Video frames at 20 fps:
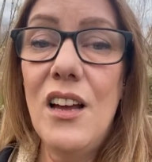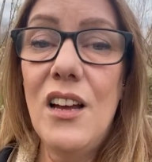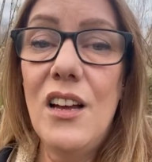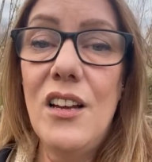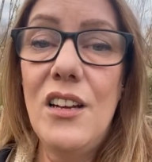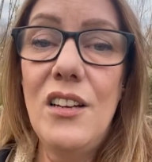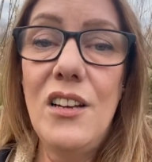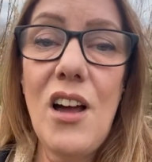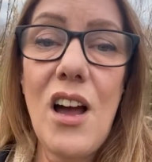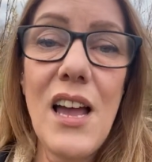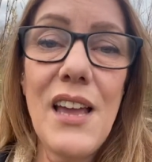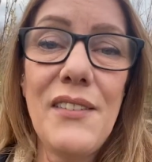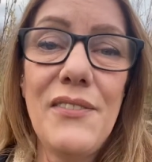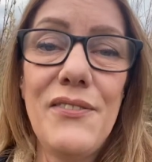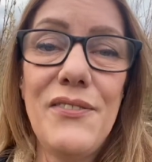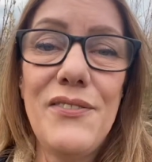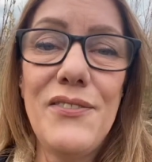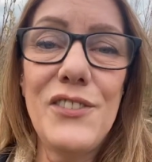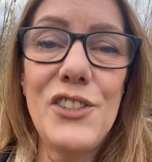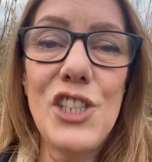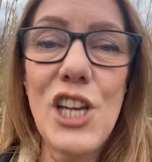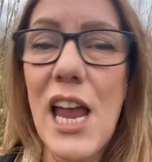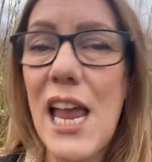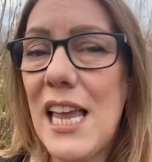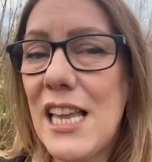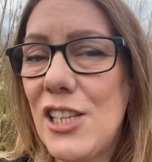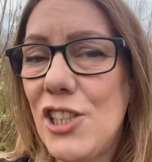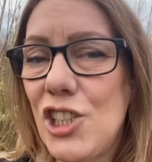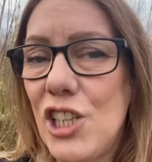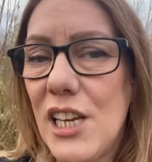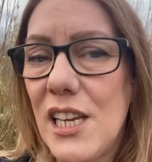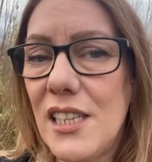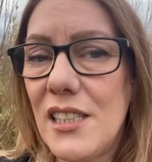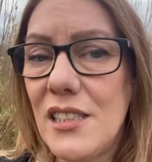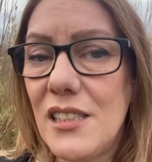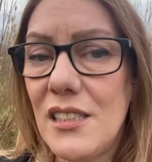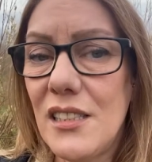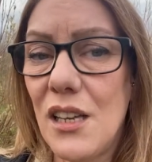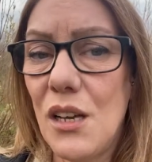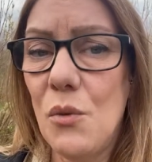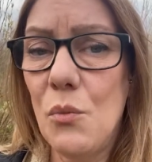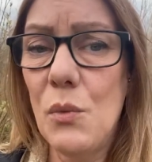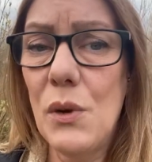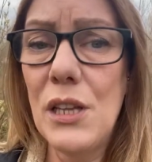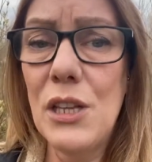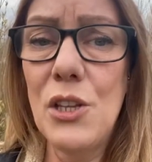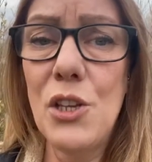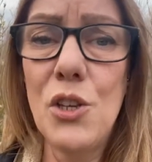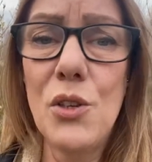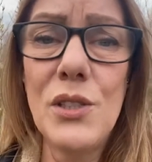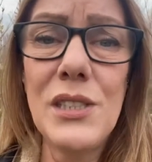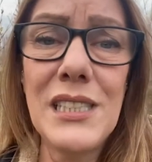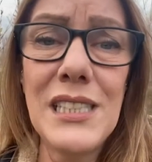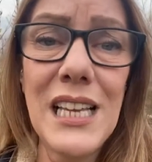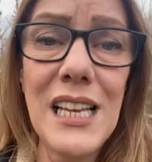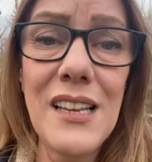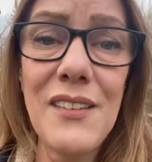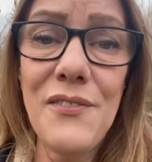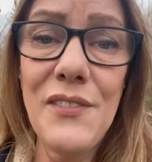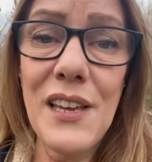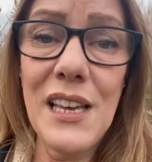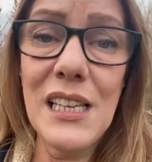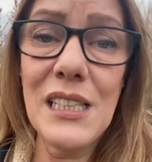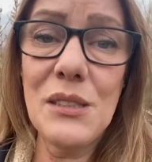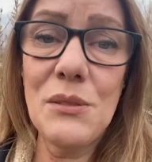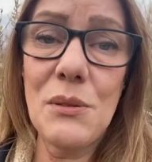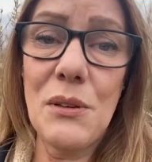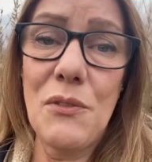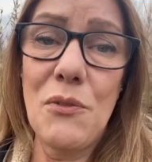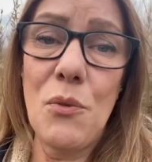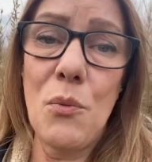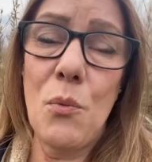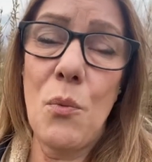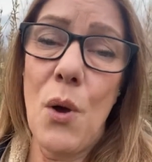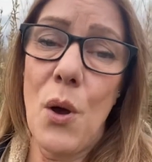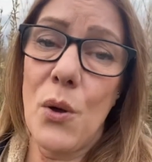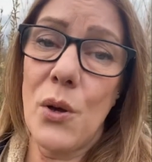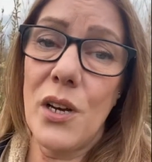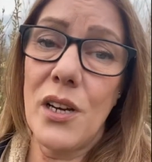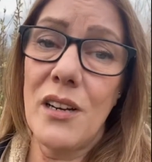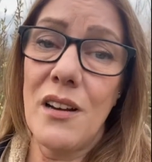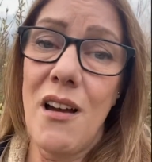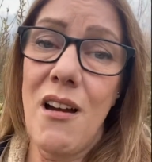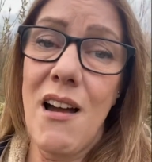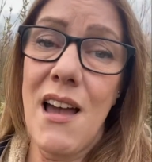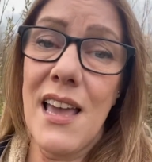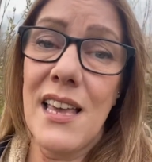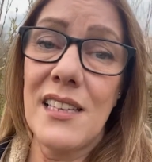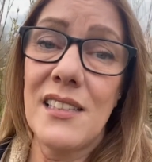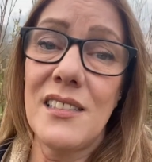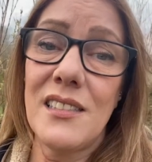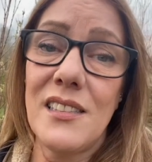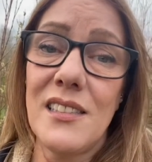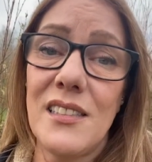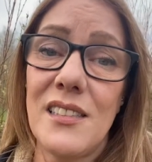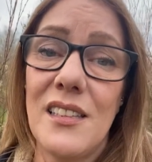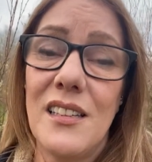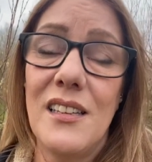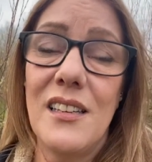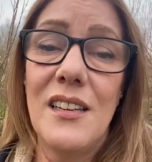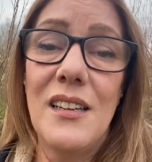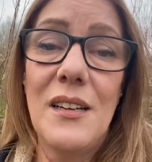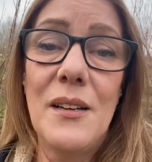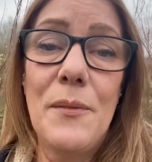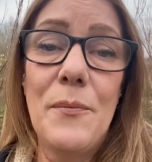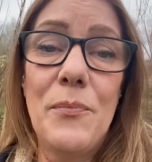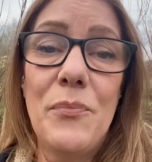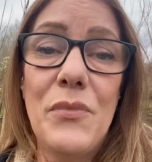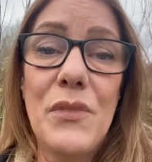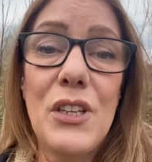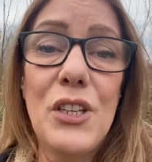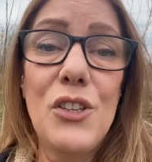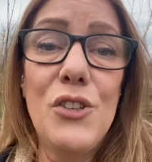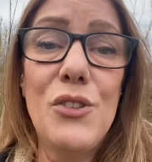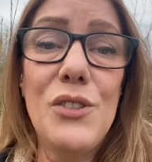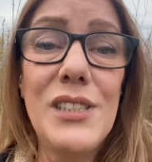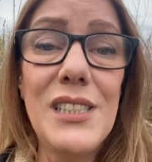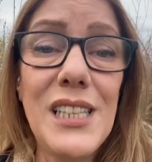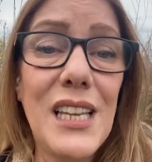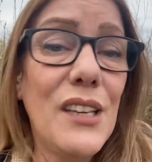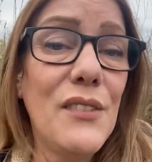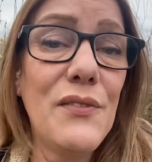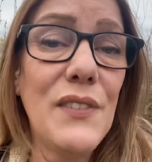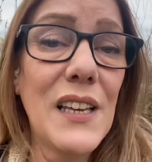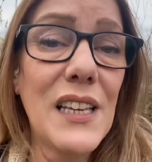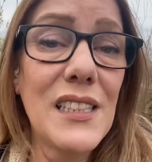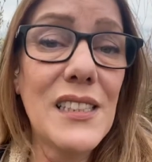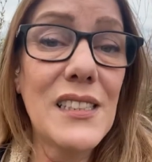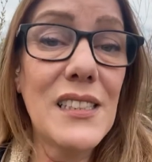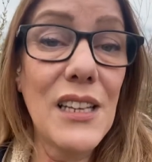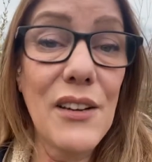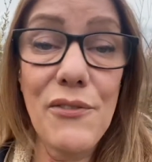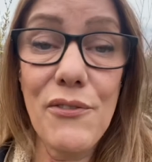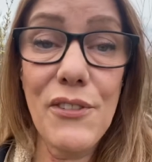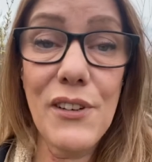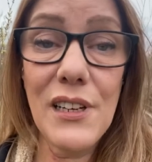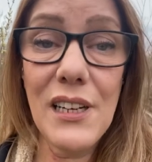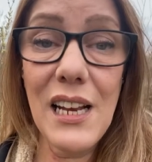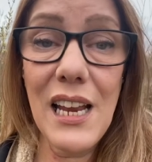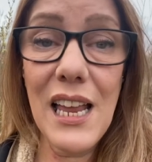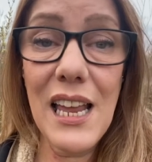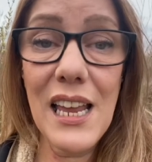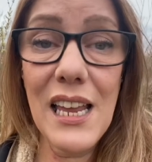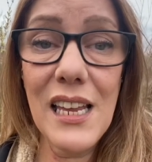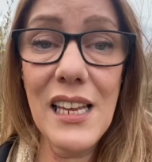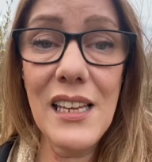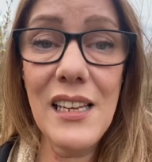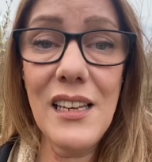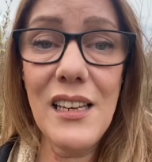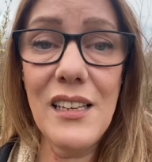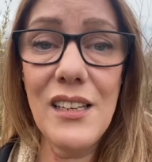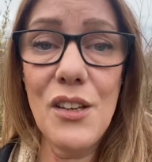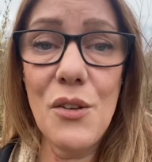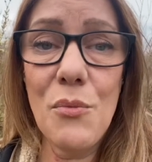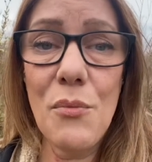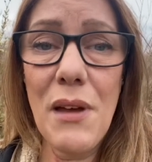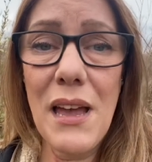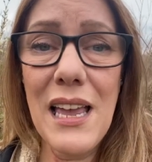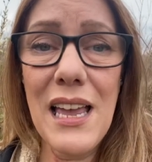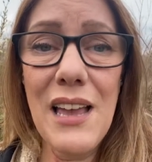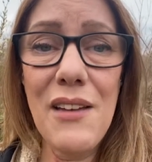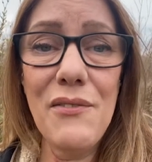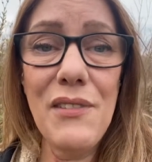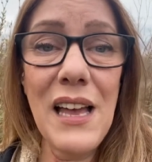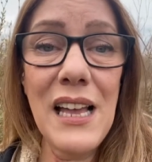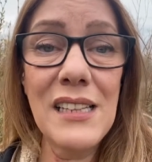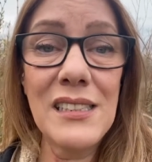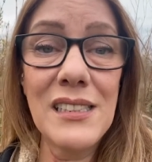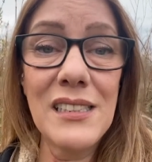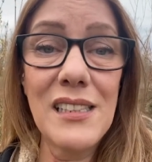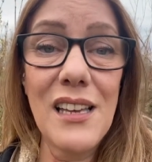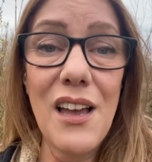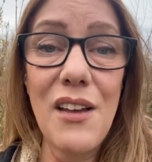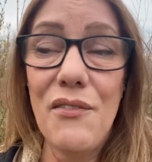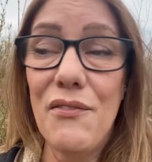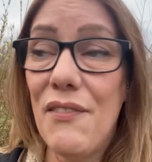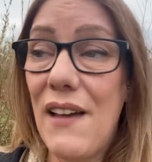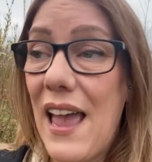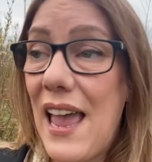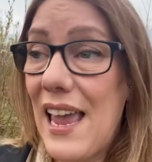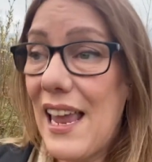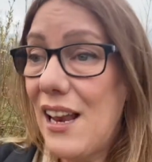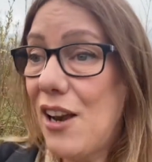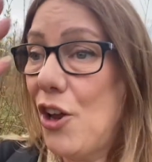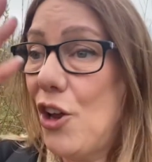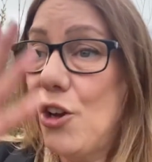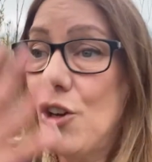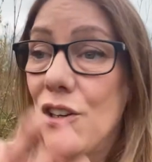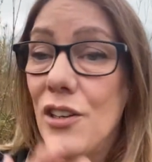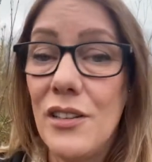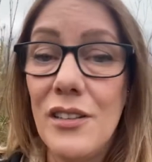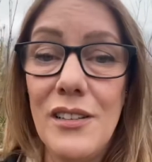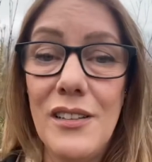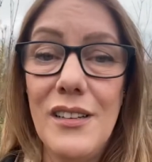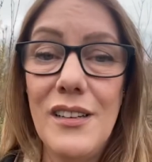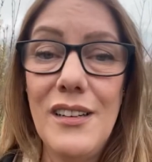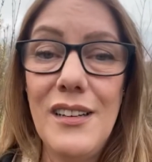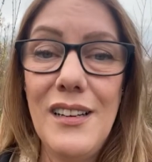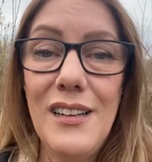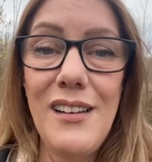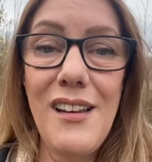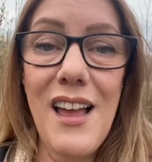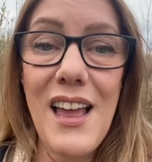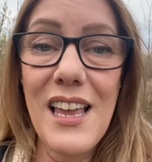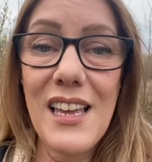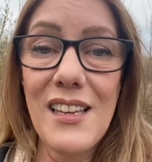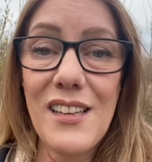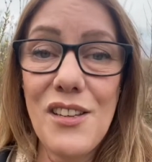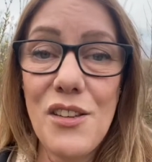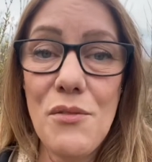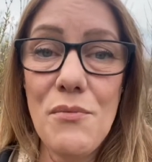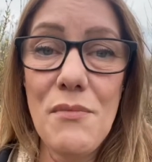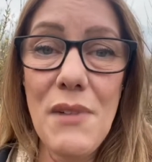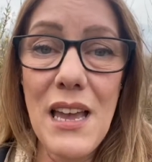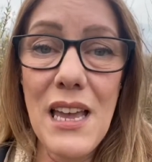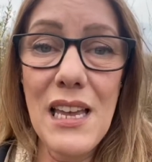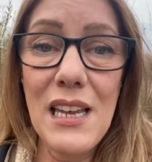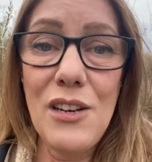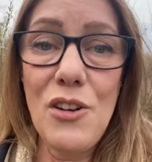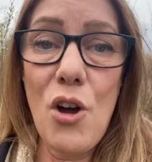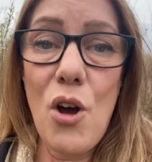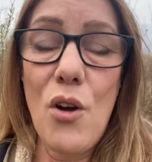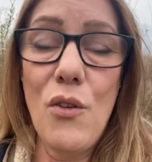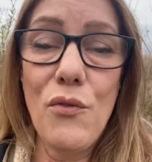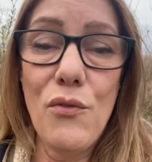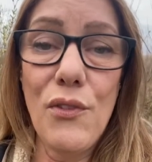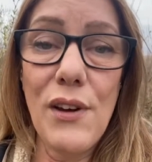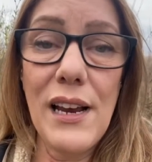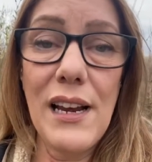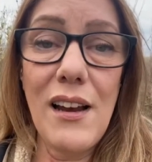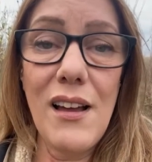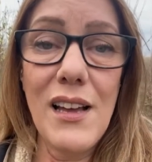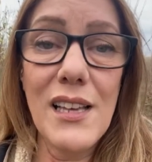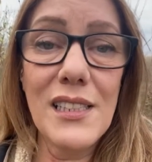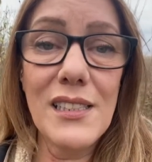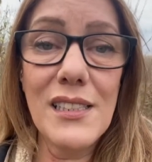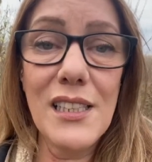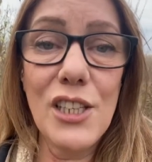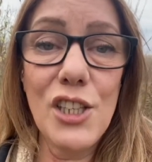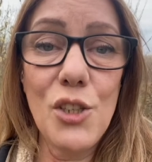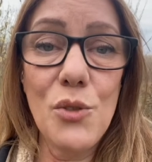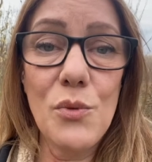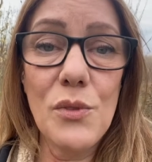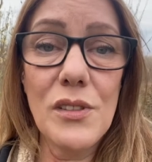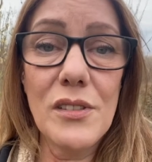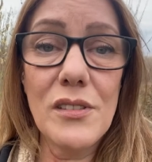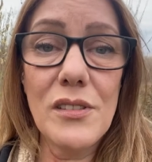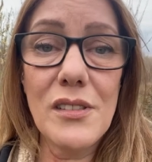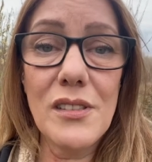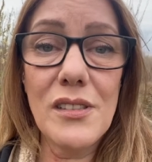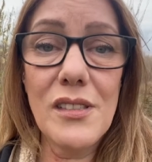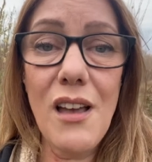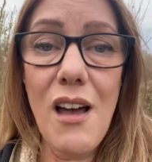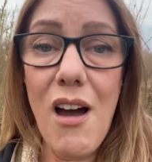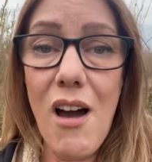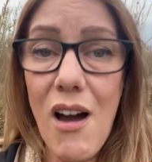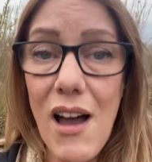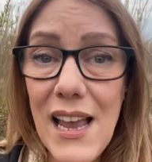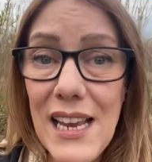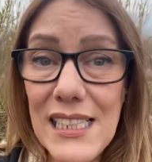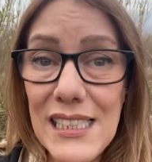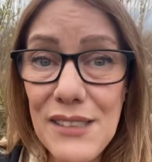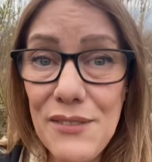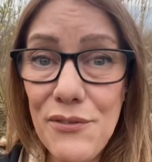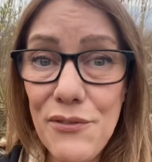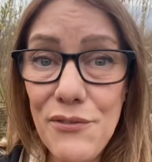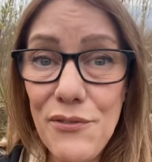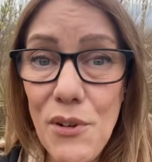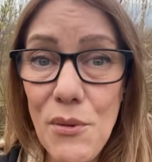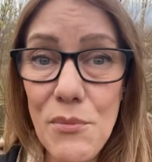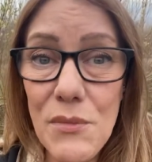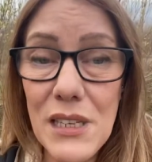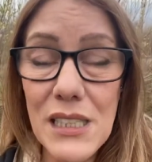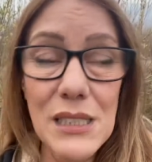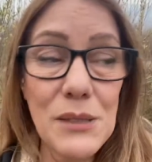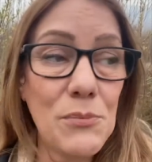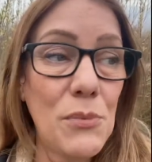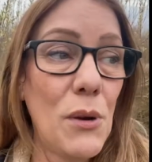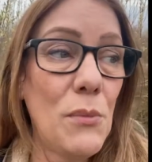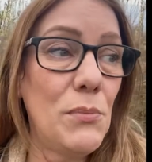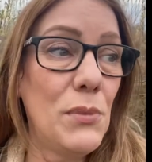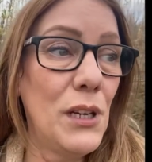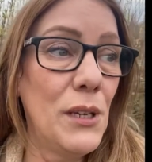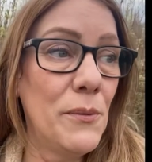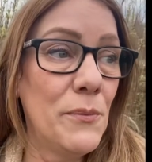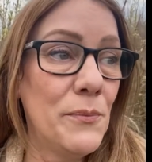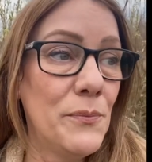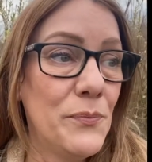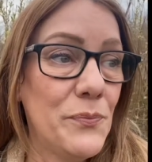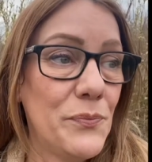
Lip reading: life changes. And when you see things with woken eyes, you see things differently. You may have had a veil on, like, you may not have realized that you was hiding from this problem